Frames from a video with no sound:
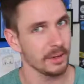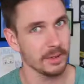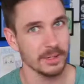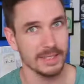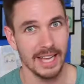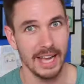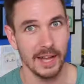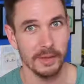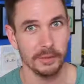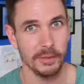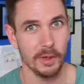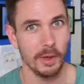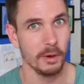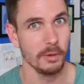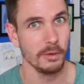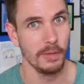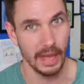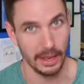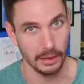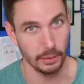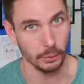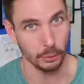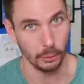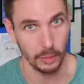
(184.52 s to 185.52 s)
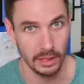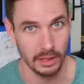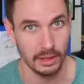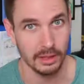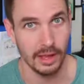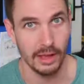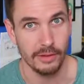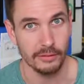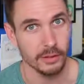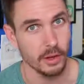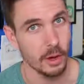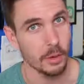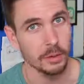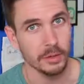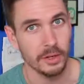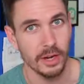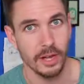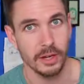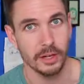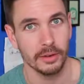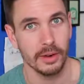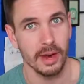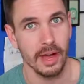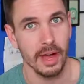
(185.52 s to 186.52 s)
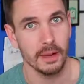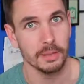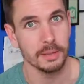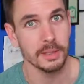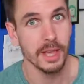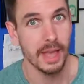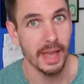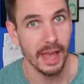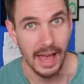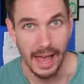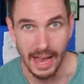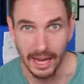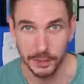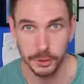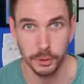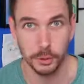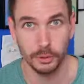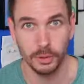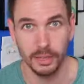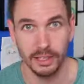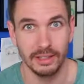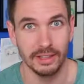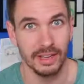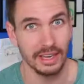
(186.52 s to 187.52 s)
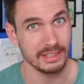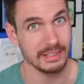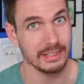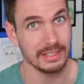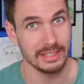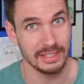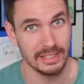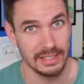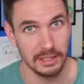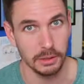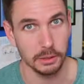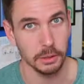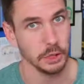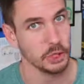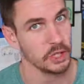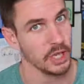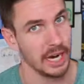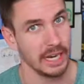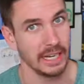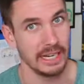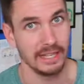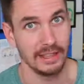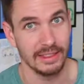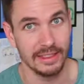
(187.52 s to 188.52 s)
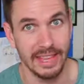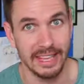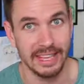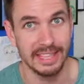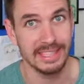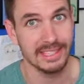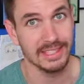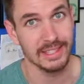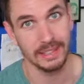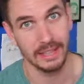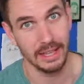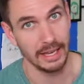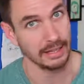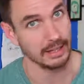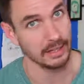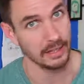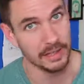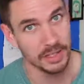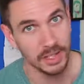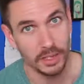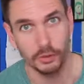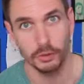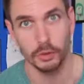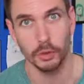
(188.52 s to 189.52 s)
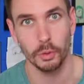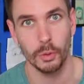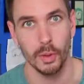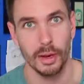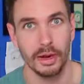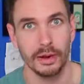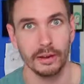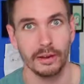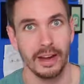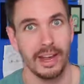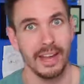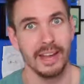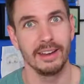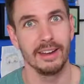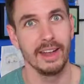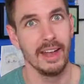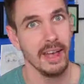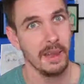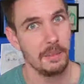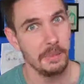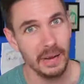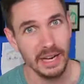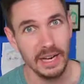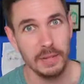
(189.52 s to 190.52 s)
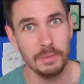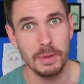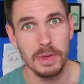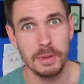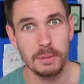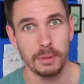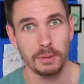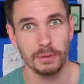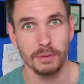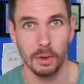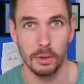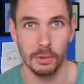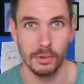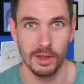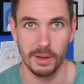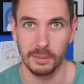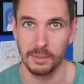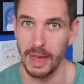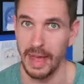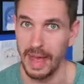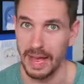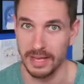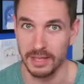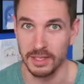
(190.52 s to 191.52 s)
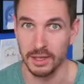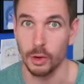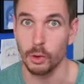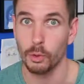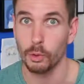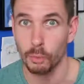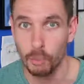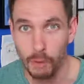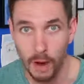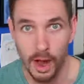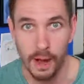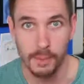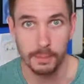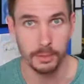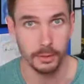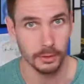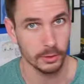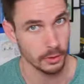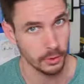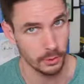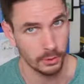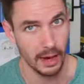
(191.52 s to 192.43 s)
It turns out though that real-life coconut crabs actually like to steal shiny things like silverware, and many people know them as robber